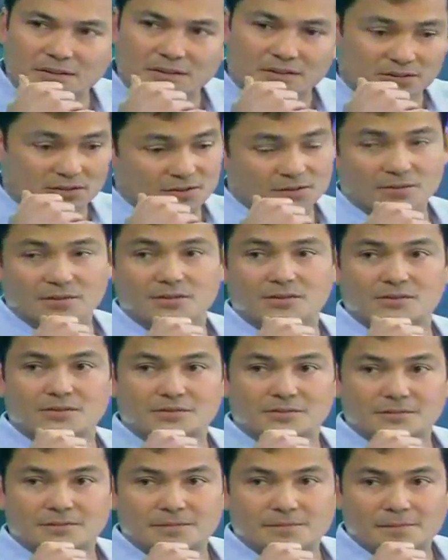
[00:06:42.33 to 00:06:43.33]
Were you
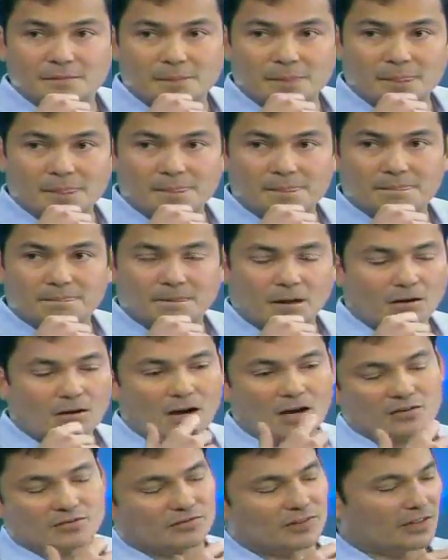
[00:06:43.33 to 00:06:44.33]
crying while you were talking to oh, her?
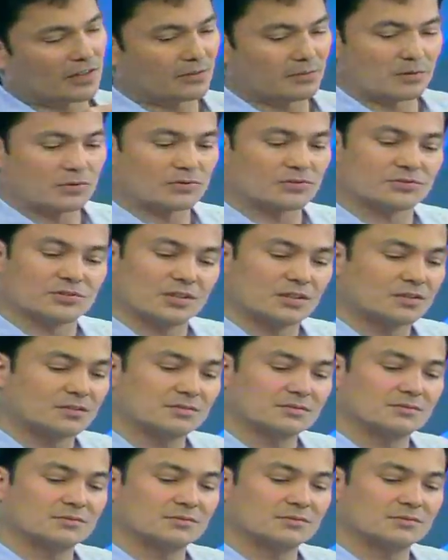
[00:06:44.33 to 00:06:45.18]
Oh, I was very emotional.